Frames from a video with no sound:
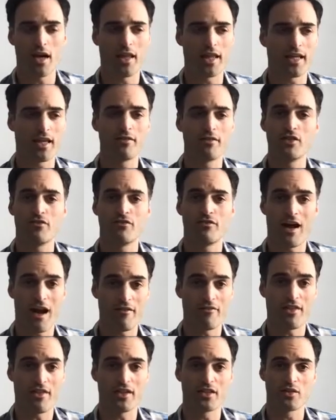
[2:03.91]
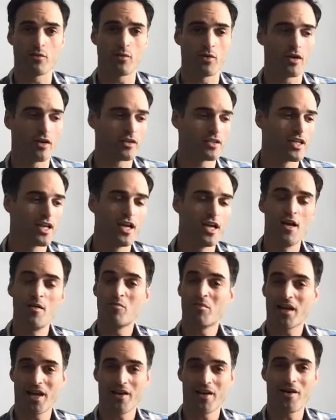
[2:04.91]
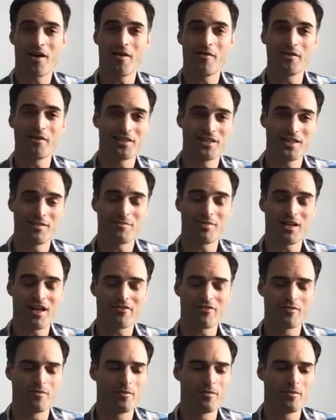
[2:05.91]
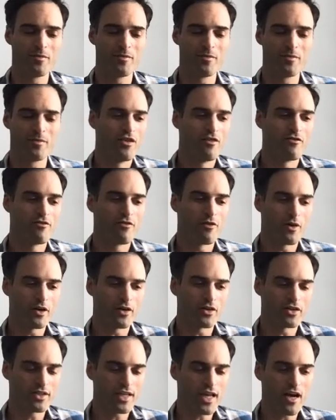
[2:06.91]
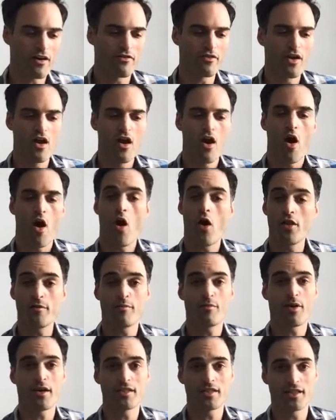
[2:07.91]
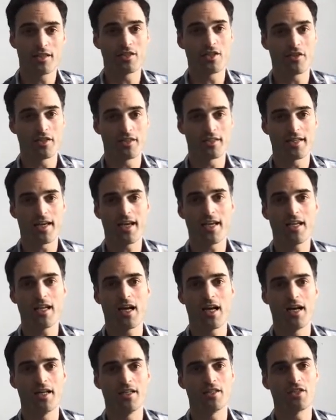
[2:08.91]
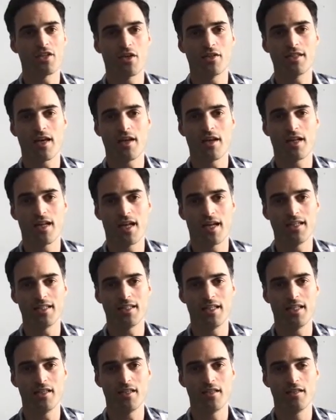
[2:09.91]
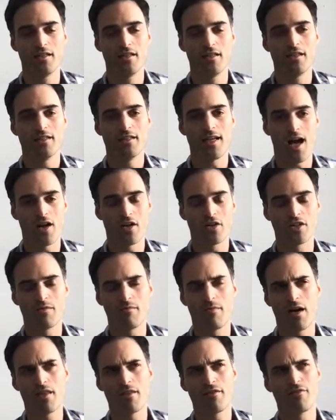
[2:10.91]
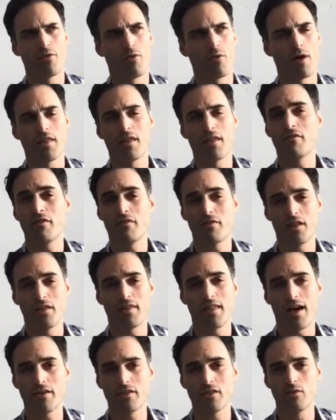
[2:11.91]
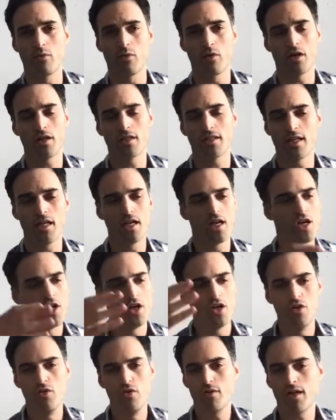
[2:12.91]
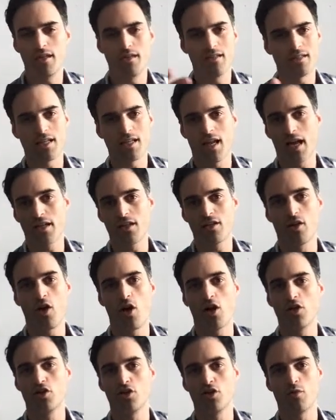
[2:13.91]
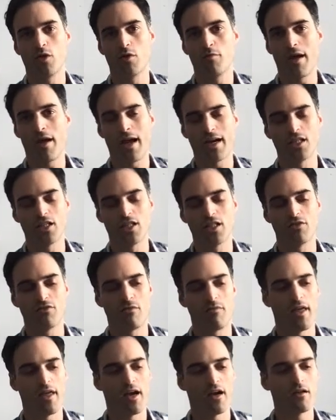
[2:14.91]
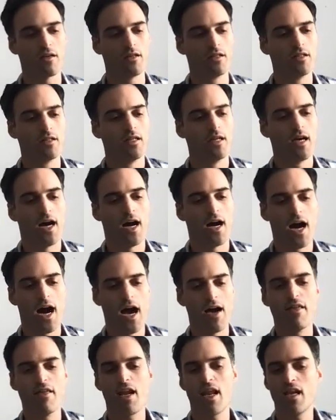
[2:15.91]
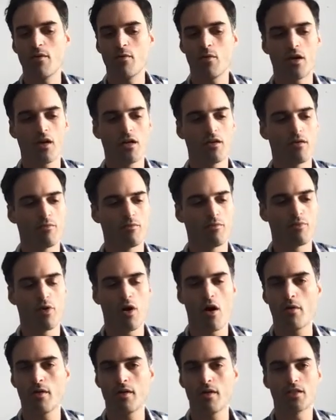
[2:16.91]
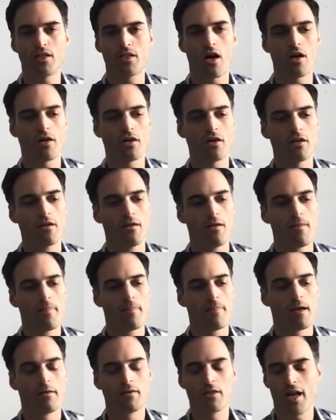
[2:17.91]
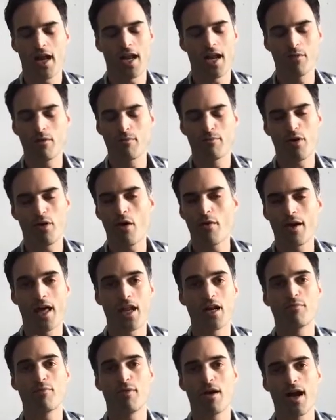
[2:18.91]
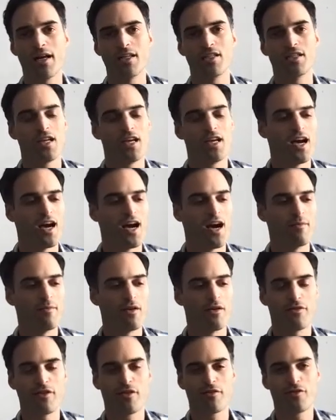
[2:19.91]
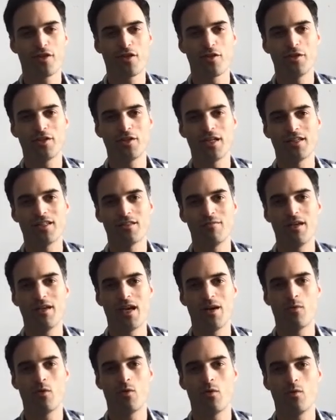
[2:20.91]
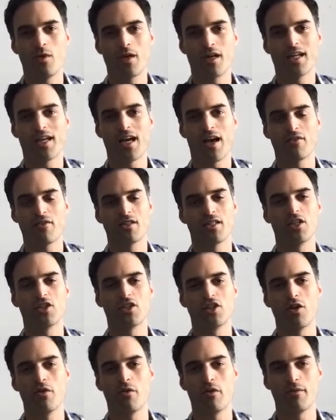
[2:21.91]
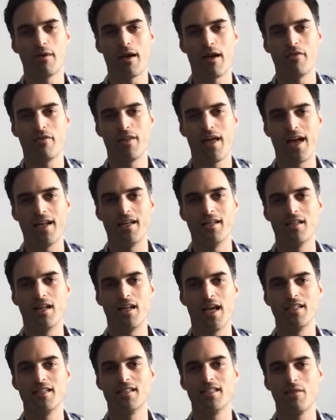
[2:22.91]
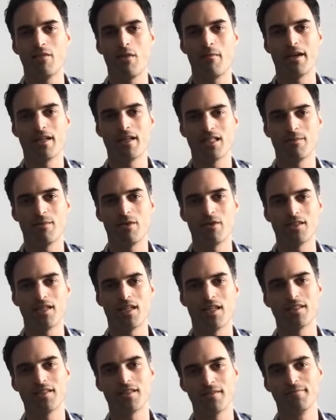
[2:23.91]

That gives you 5,000 words, play around with, see the platform for yourself. All the pricing is on the site. It starts out at $19 a month for, I think, 15,000 words, and you can select larger word packages from there. And then Anyword Pro and Anyword Pro and Enterprise, feel free to reach out to me, and we'll get a conversation going around that and see what makes the most sense.